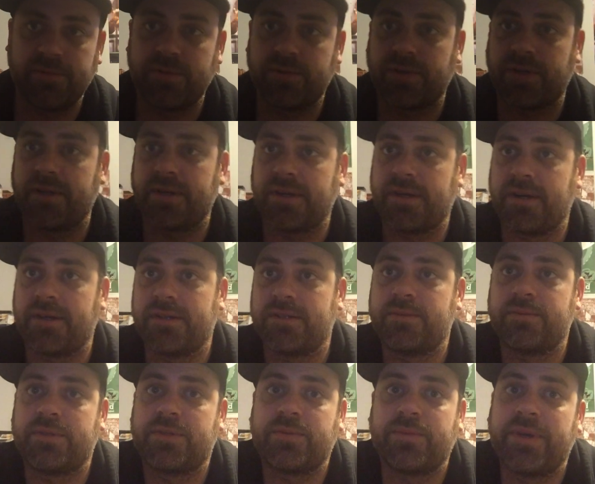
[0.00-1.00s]
drawing
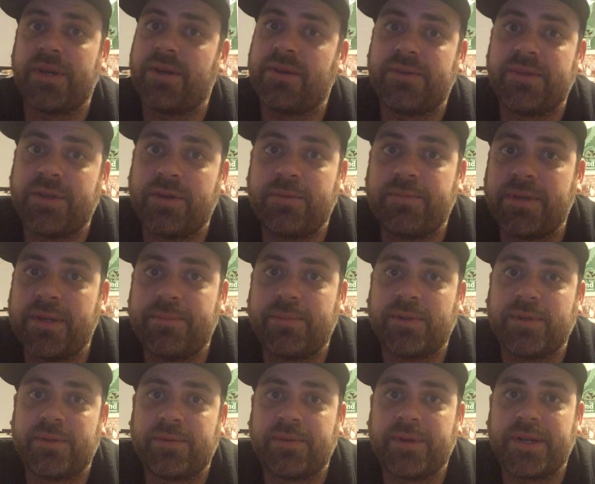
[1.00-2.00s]
cards, which we all know
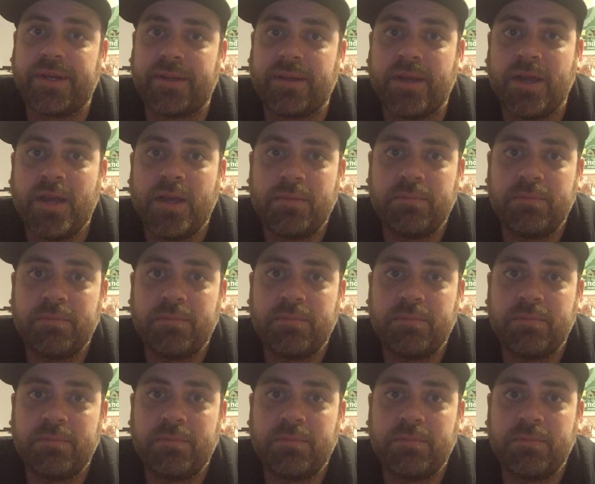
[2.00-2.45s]
people are running